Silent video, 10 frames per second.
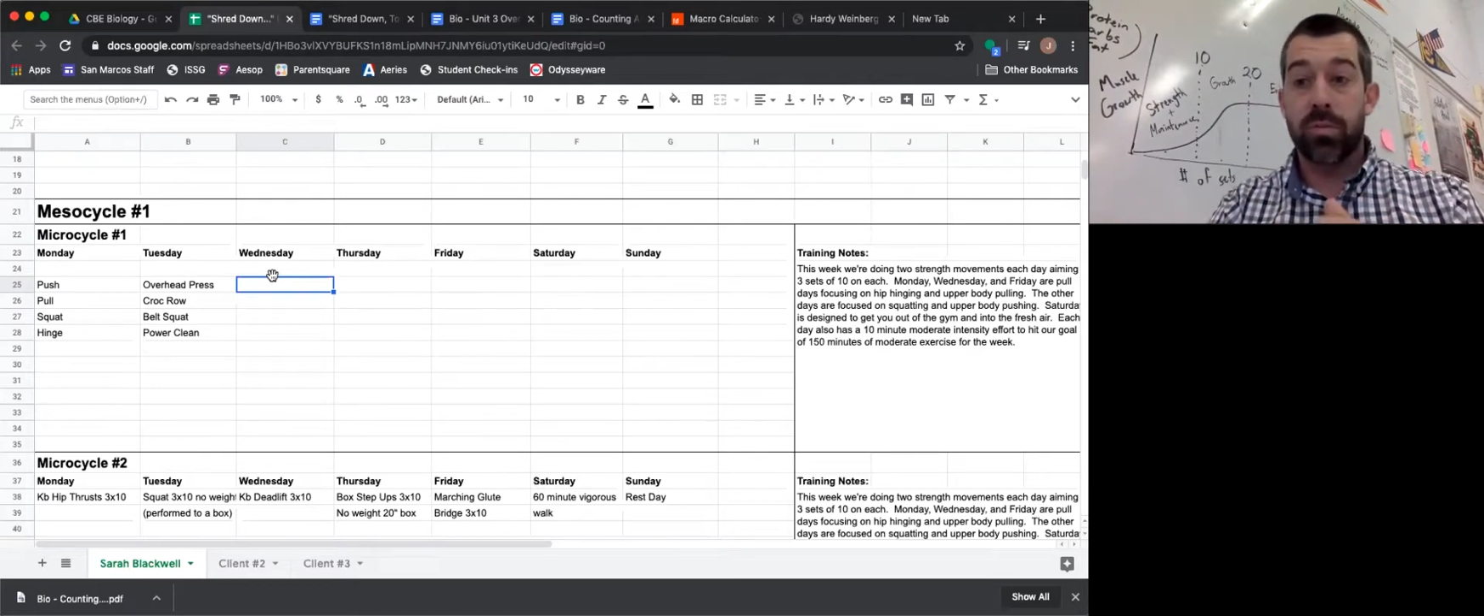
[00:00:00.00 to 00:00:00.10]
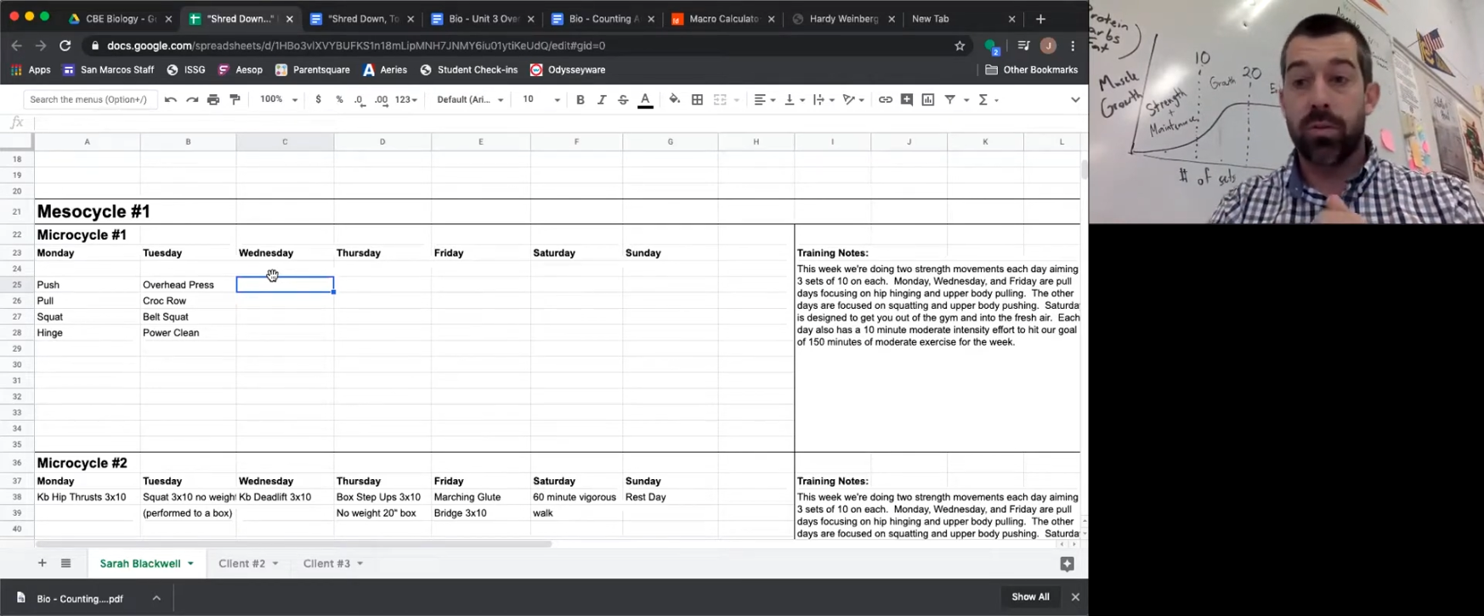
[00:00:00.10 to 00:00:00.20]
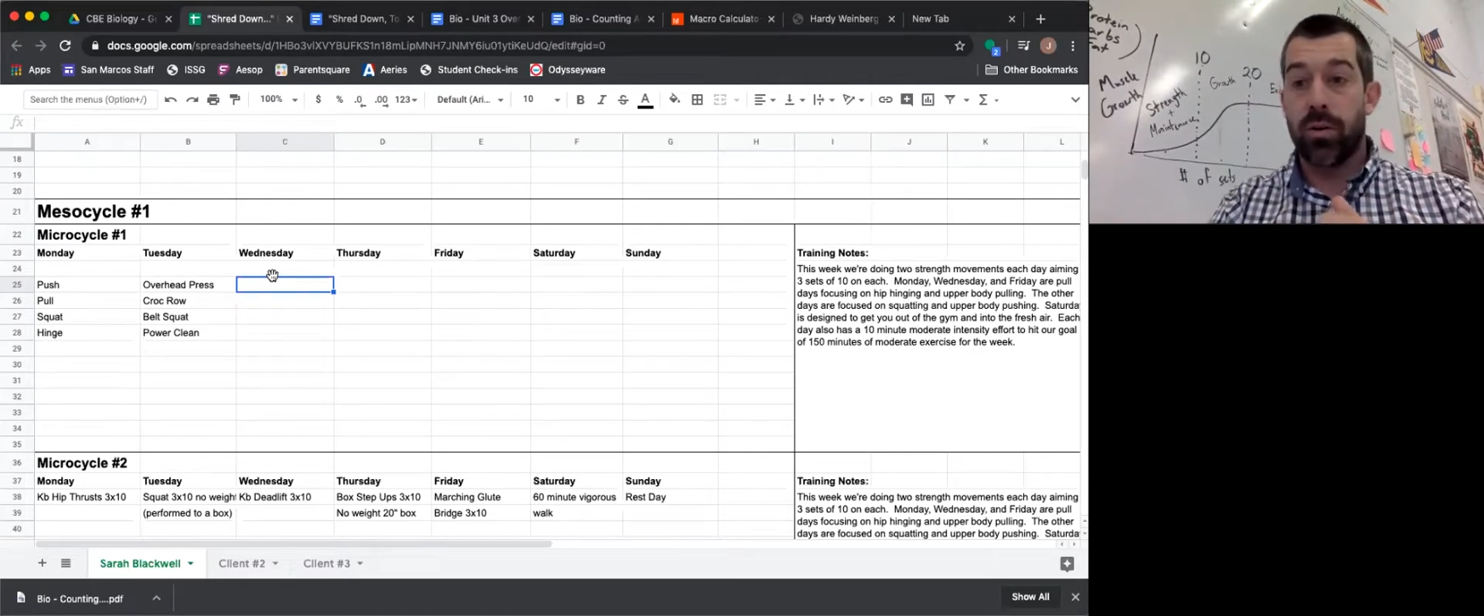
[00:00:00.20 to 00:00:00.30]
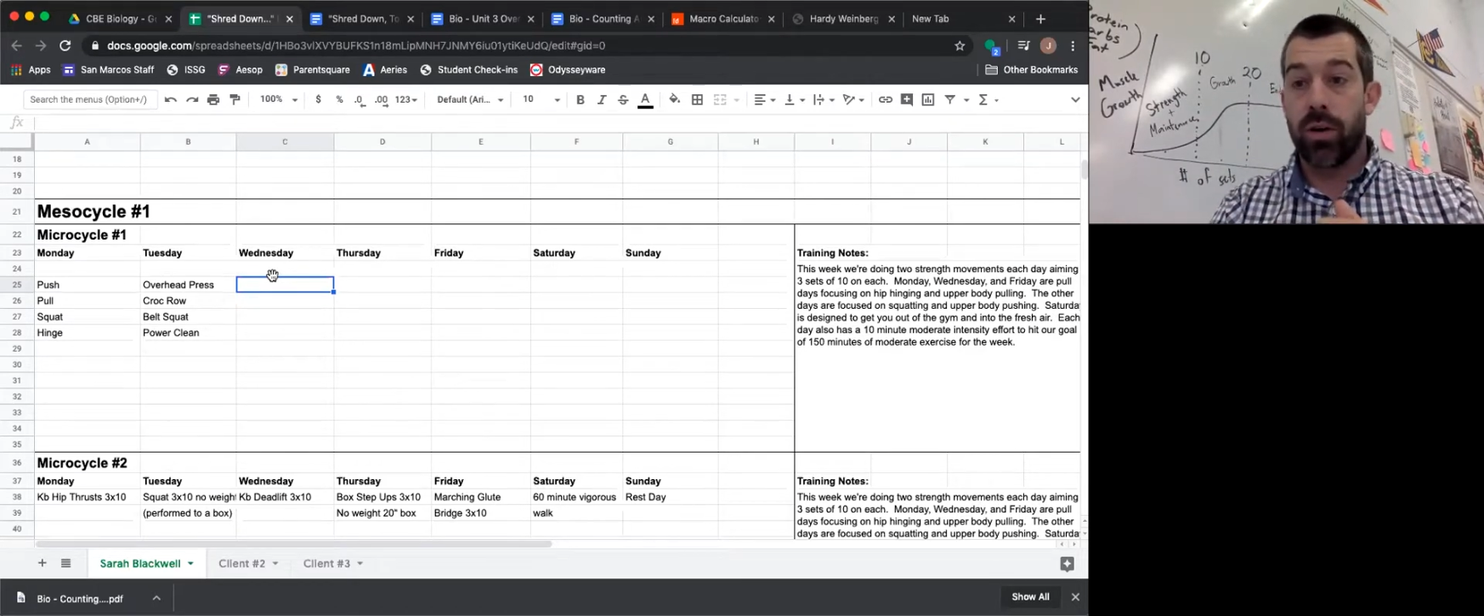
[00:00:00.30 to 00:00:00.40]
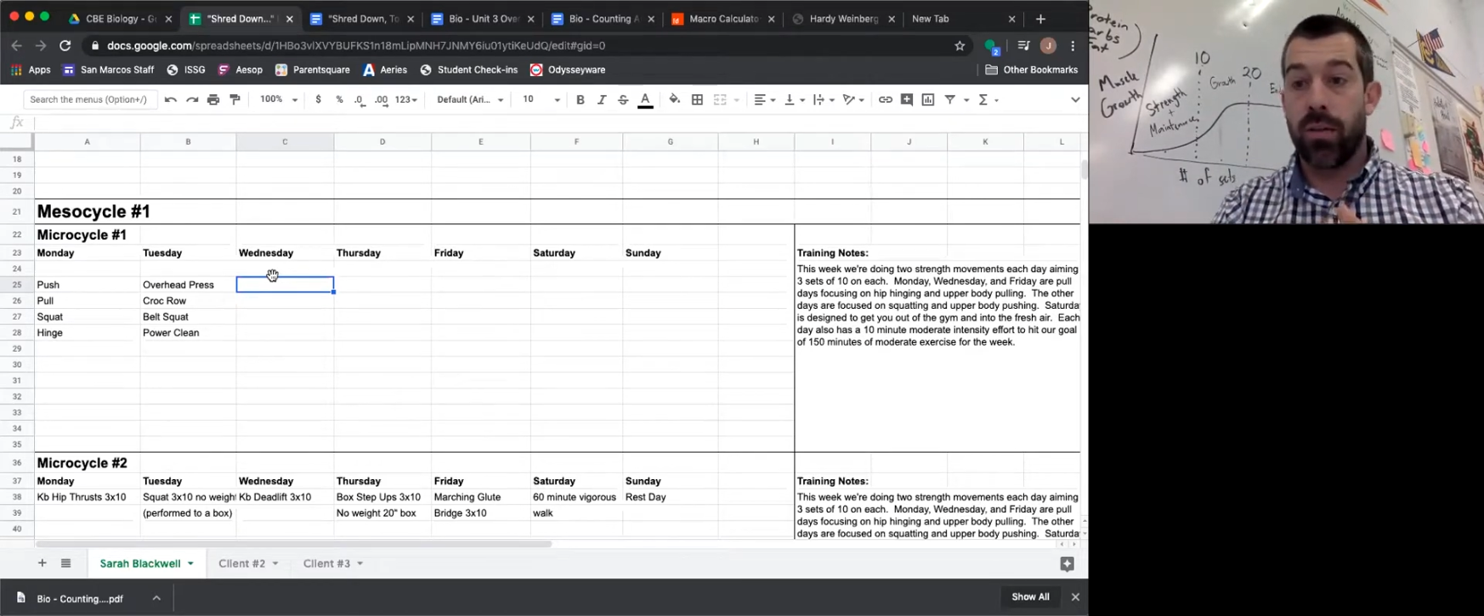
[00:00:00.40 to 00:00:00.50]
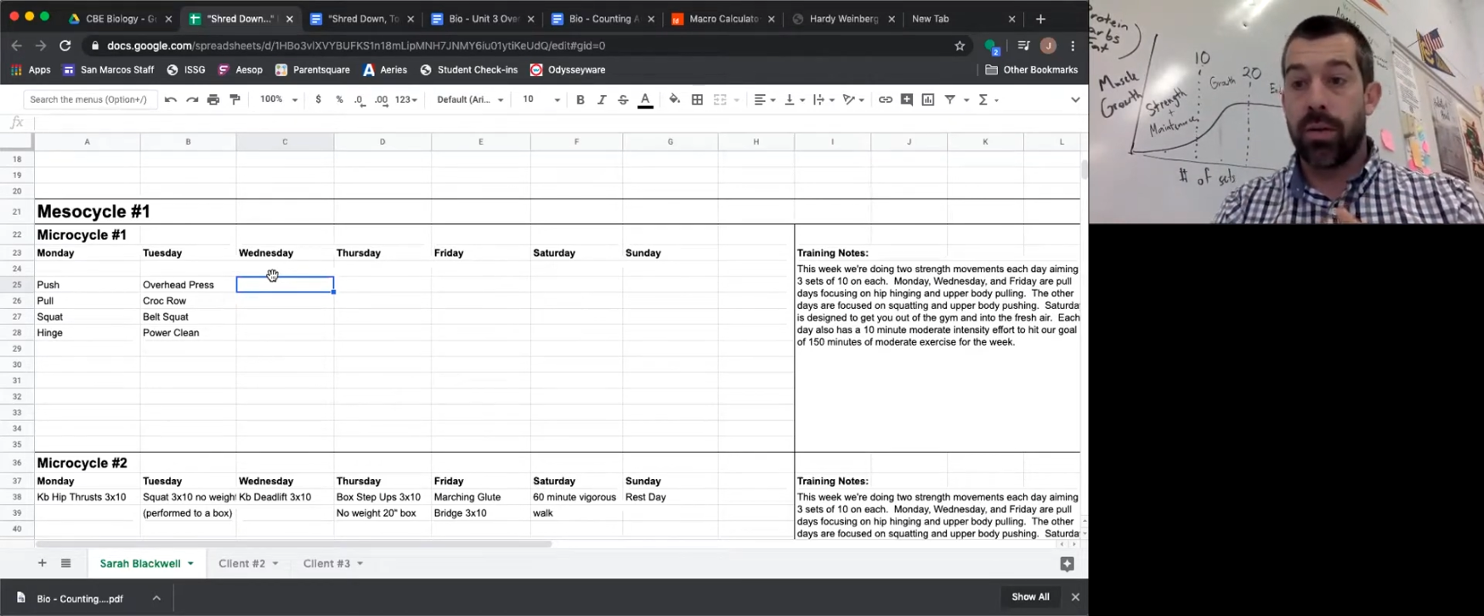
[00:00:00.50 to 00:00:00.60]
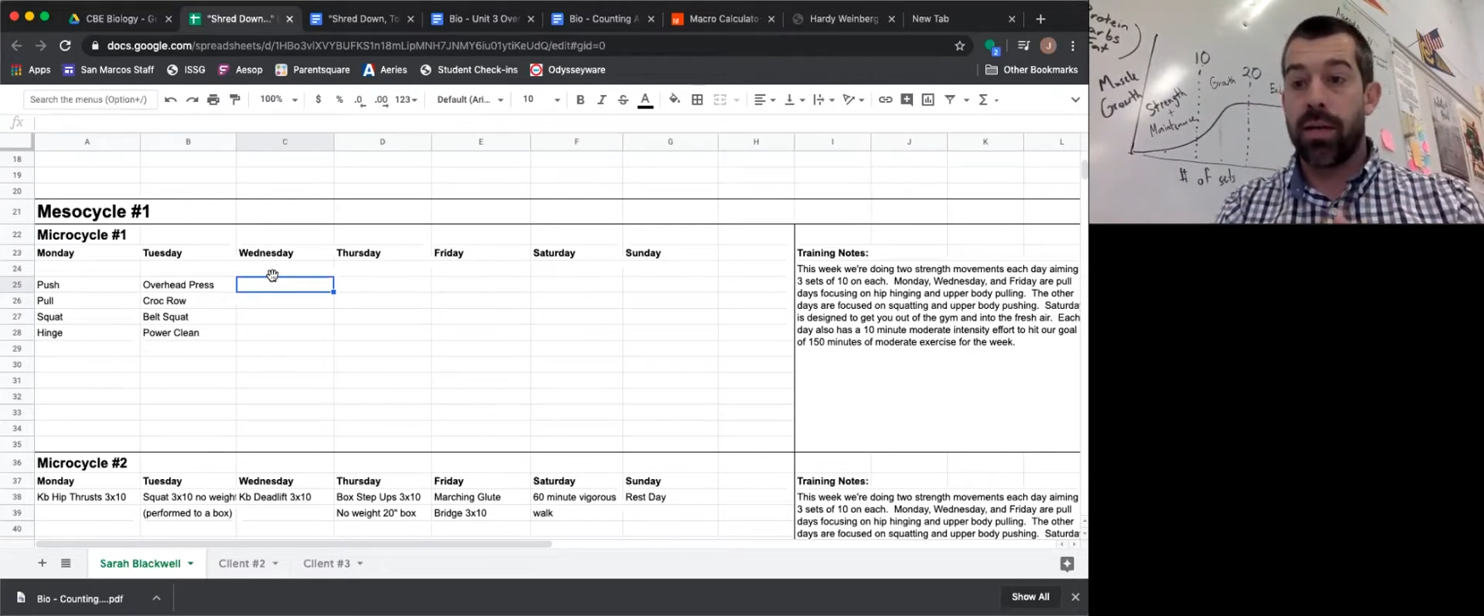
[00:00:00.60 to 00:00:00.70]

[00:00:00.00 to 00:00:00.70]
program.